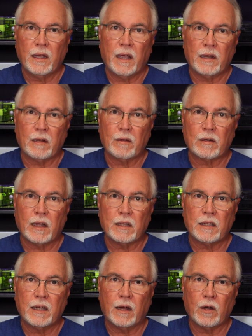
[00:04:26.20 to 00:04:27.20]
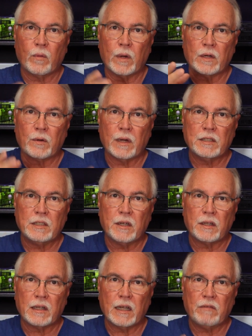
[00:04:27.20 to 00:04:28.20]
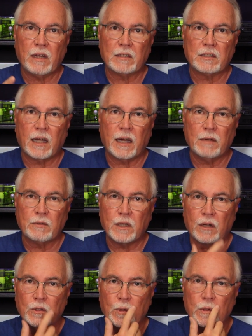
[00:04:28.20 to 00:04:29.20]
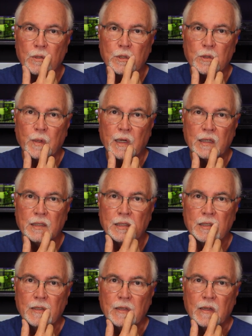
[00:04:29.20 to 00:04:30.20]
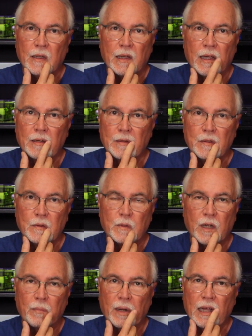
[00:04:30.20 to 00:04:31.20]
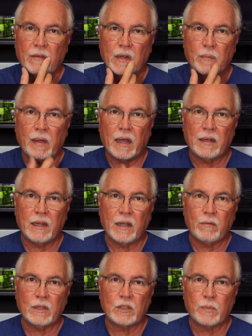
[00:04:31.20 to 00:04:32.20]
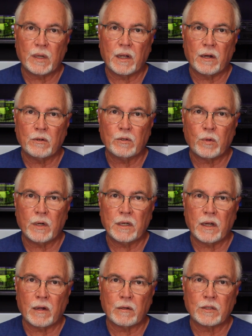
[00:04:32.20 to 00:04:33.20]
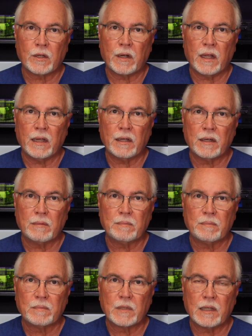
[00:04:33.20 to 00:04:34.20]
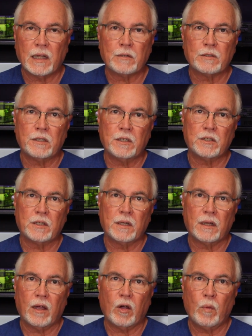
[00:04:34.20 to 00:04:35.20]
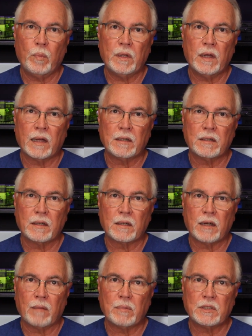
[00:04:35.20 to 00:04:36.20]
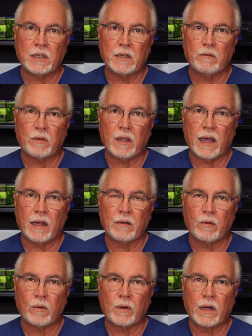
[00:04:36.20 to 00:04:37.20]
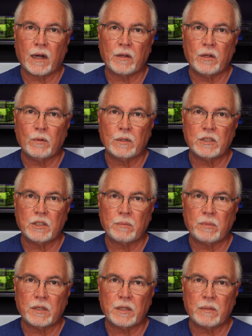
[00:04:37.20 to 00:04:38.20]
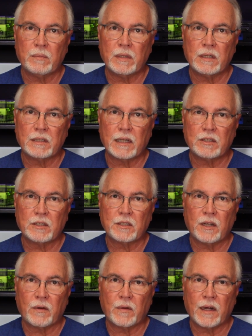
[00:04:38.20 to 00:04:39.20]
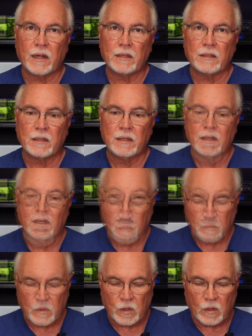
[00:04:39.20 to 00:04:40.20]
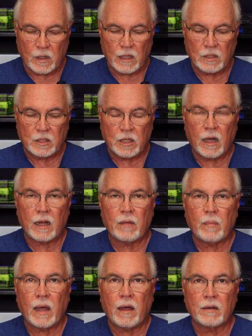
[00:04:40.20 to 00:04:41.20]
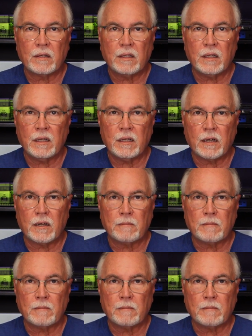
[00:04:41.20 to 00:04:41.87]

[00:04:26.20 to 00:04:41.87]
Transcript: and it looked like the cutter went crazy on the left-hand side, and it was all torn to shreds. And you talk about having a bad day when you spend $120 on a collector's edition. I hope he got compensated for that or got a new one shipped to him, because that's just not right. So let's talk about the